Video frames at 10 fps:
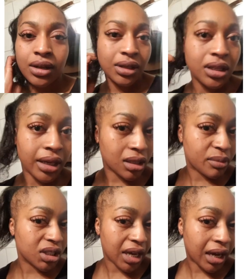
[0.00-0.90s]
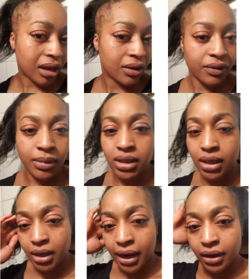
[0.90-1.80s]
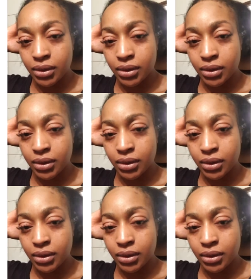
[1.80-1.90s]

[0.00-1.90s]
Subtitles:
only take so much hair from the donor area,